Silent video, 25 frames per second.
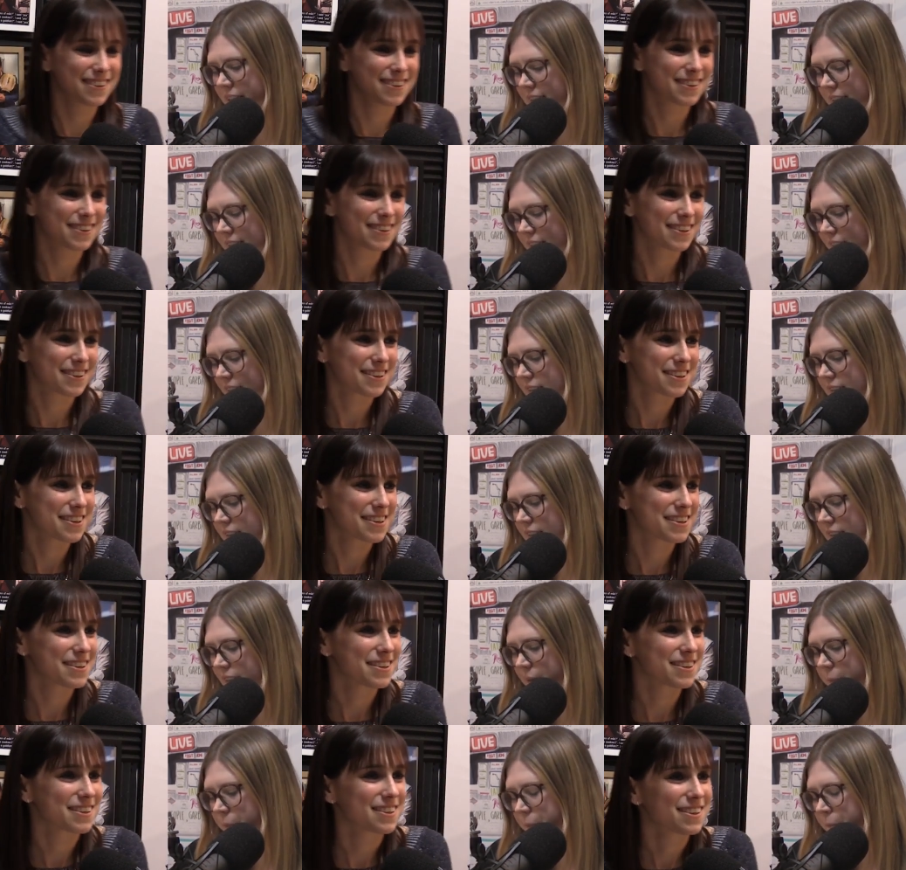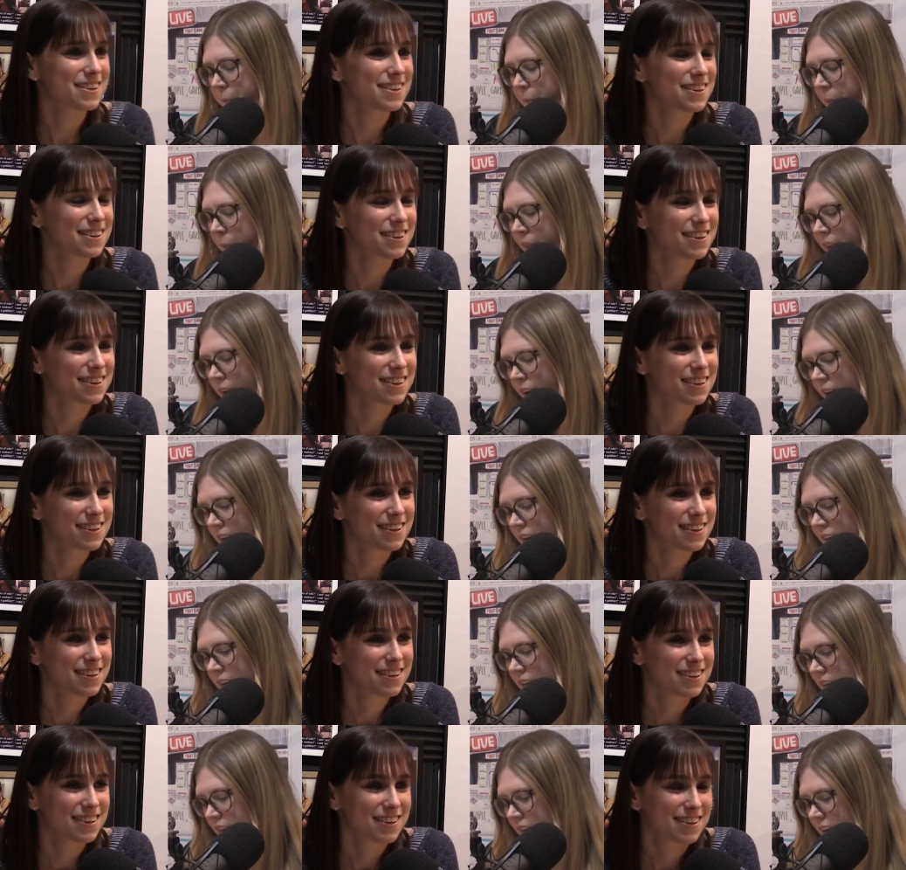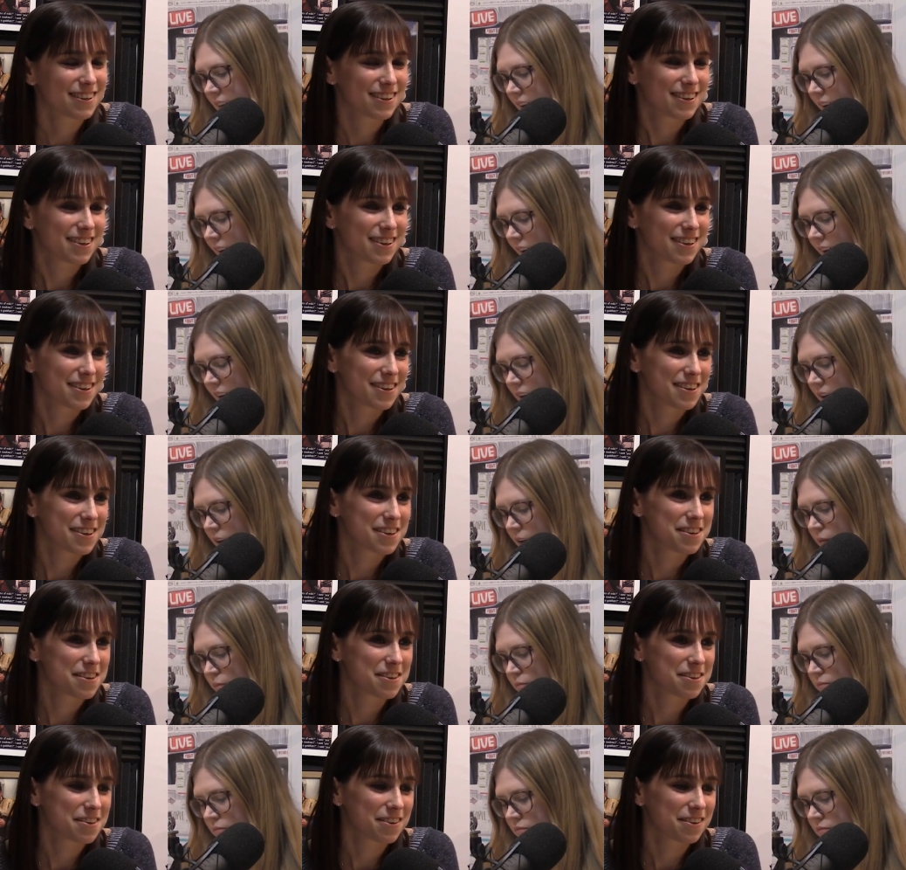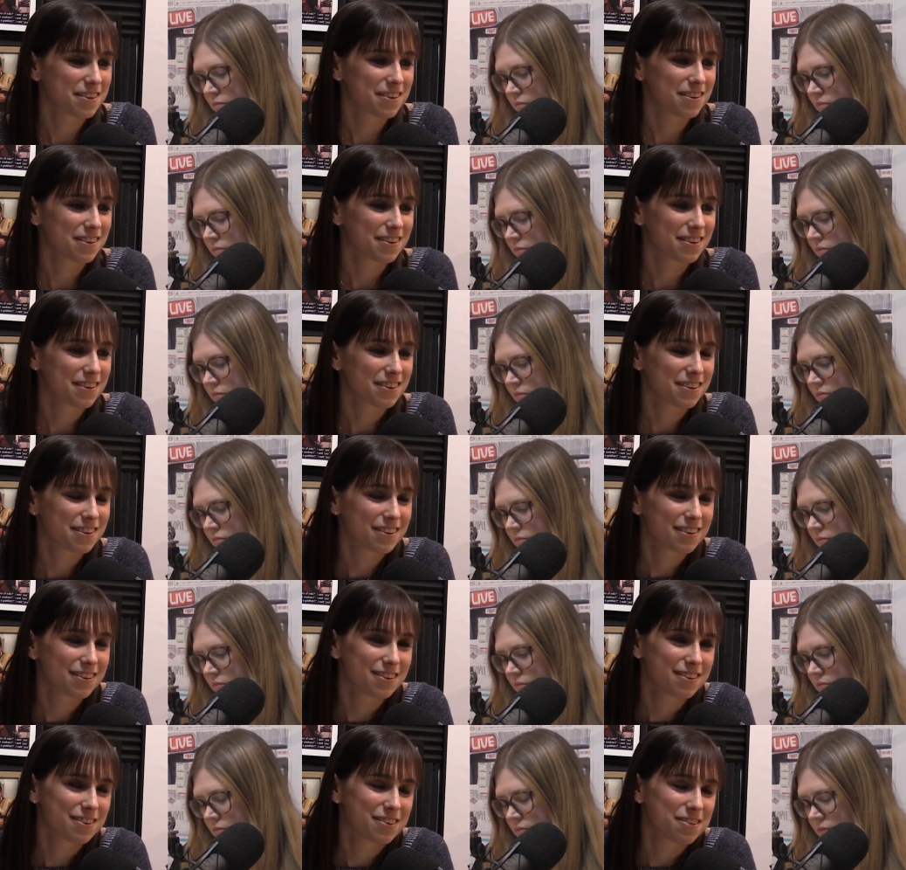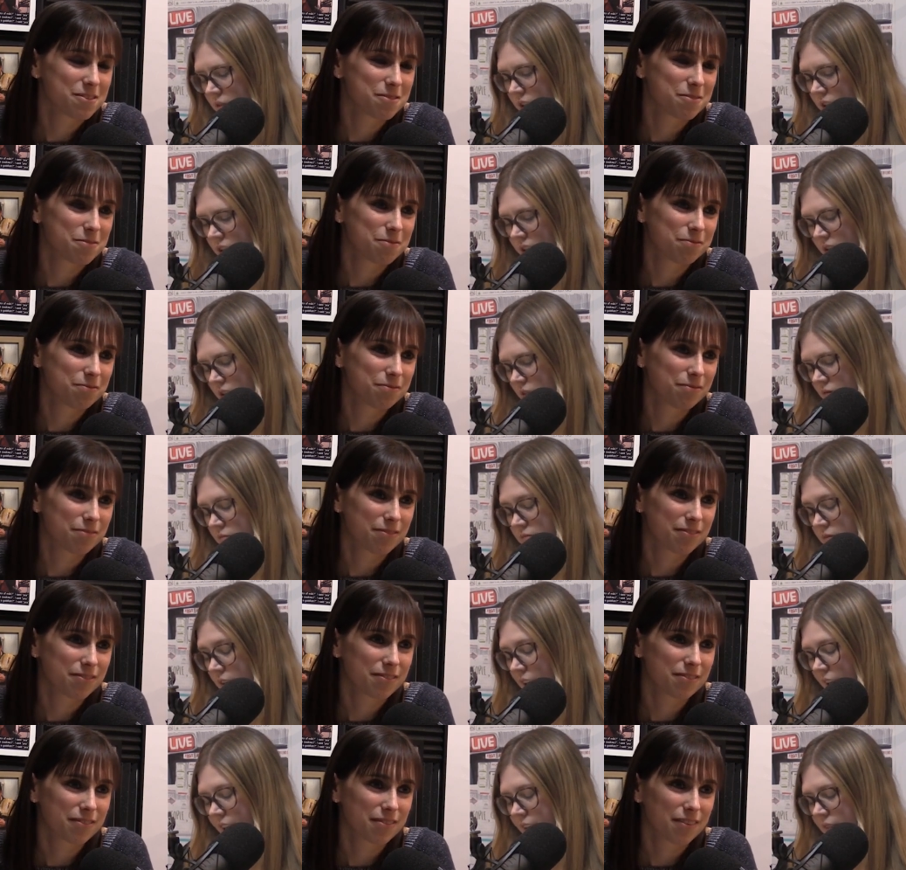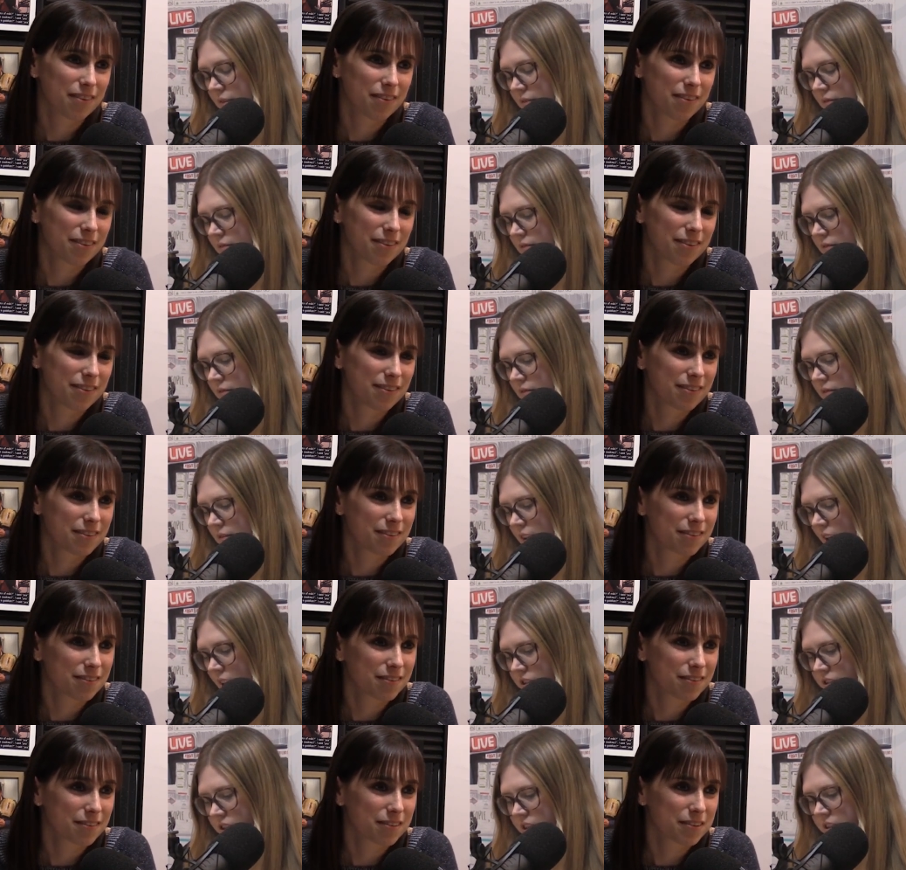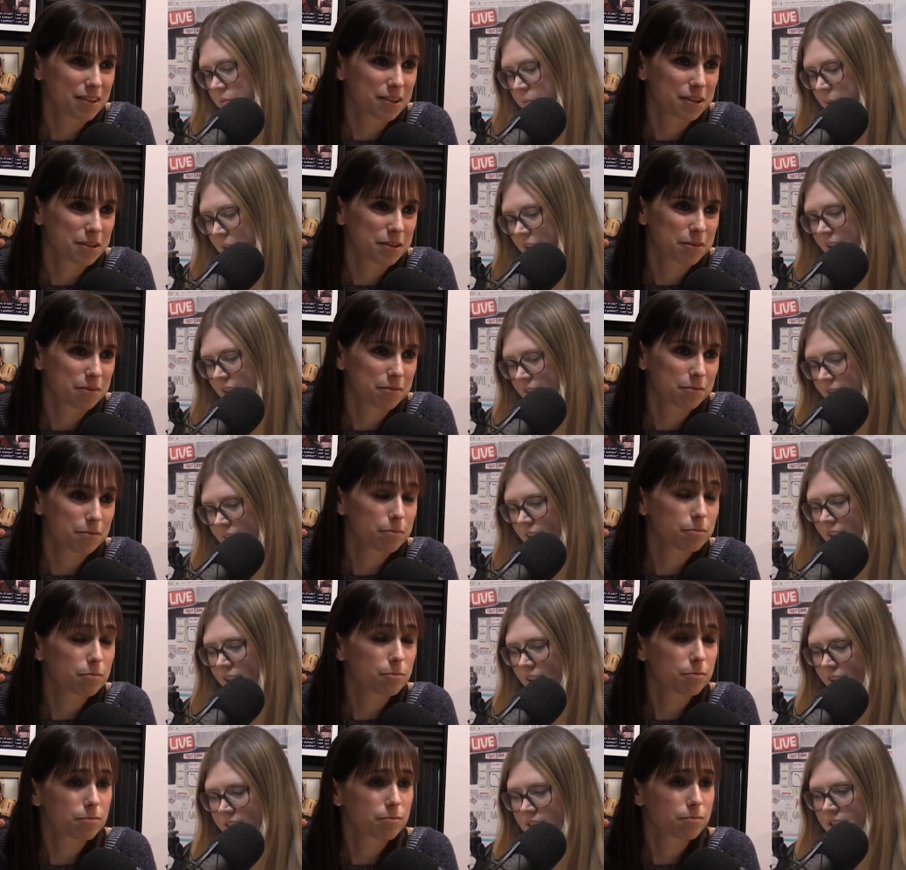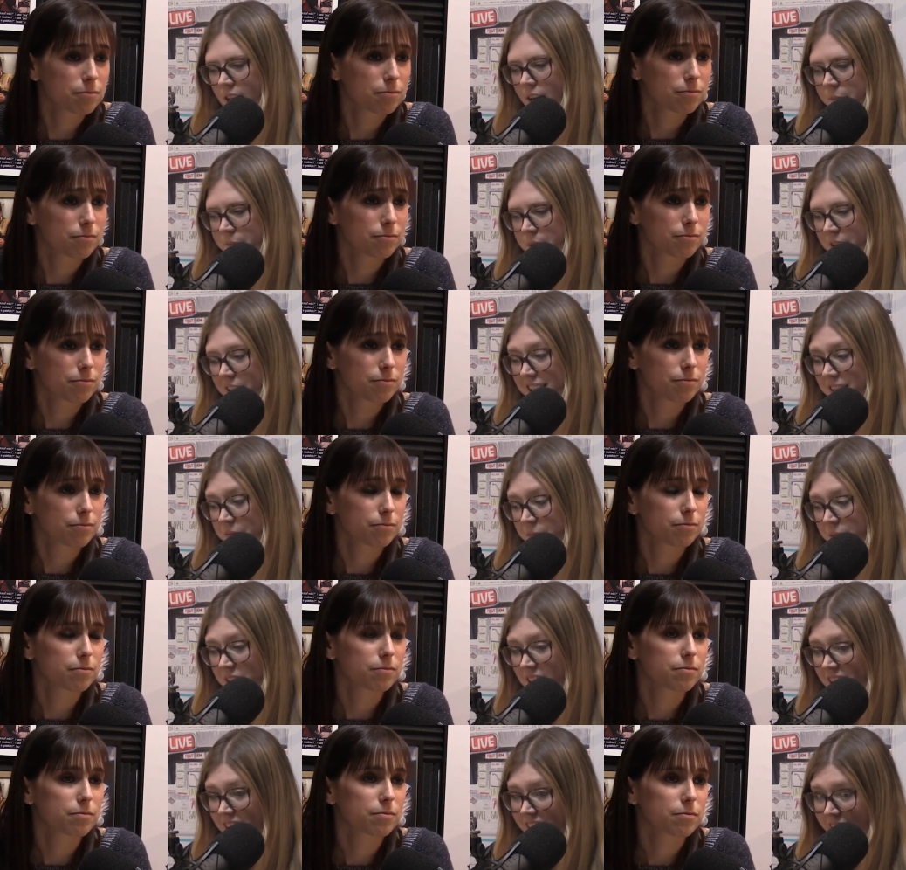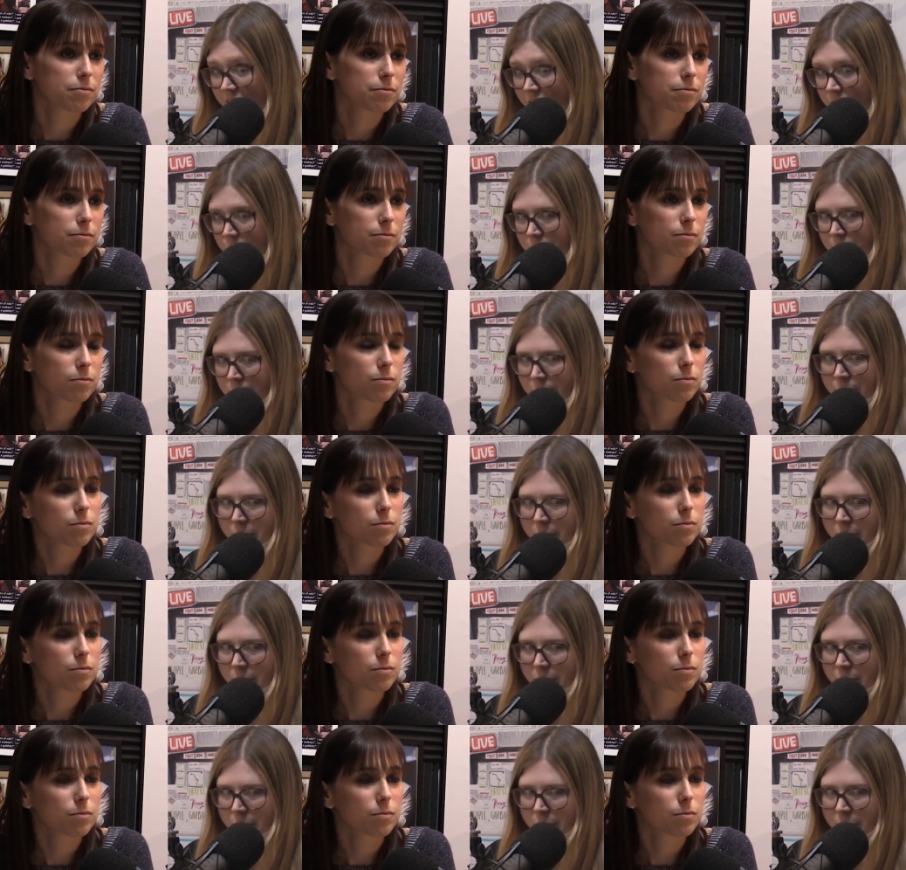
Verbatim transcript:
Speaker 1: sense and um, you know, I not just because they like to update the material, but